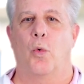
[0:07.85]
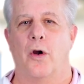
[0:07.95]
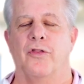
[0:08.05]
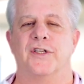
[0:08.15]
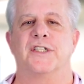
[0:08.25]

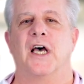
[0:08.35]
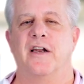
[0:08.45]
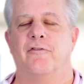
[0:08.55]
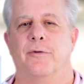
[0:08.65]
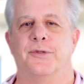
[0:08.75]
where the
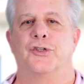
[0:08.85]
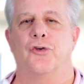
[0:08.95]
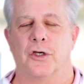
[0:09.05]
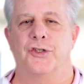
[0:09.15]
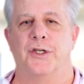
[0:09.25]
site of
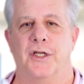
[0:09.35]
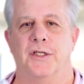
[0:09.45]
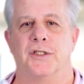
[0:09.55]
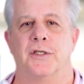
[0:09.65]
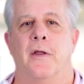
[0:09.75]
obstruction
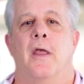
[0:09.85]
is.